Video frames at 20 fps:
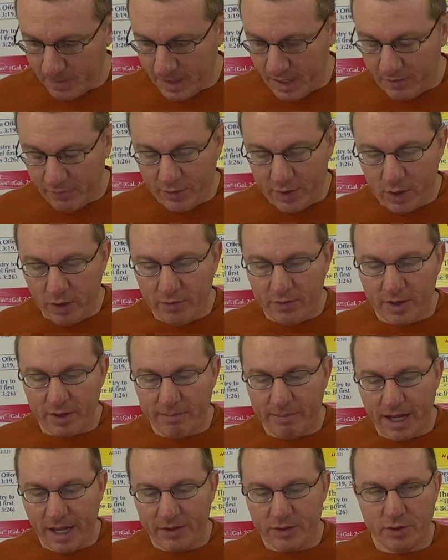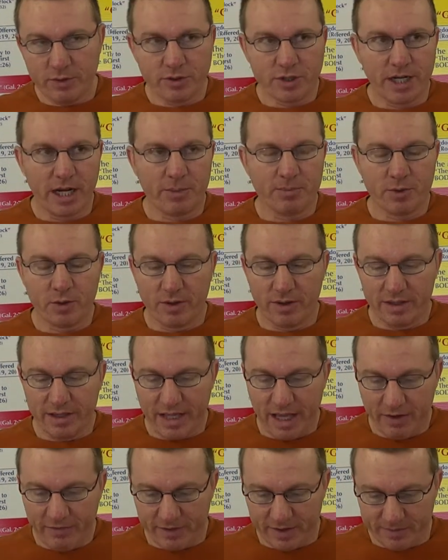Now, if we go over to Matthew chapter
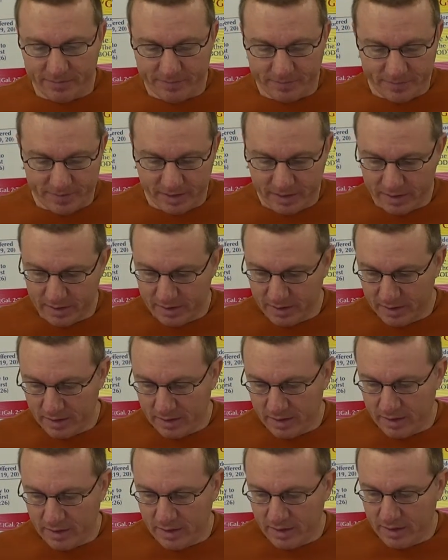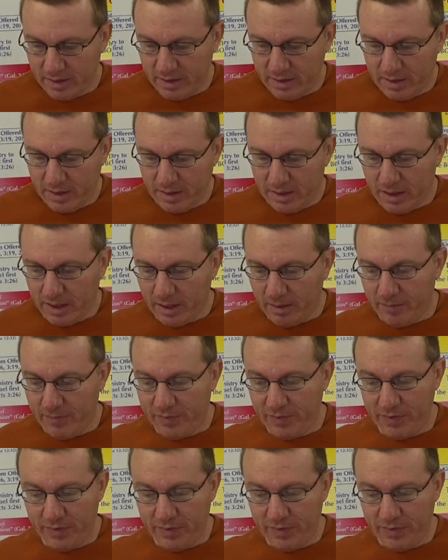11, uh,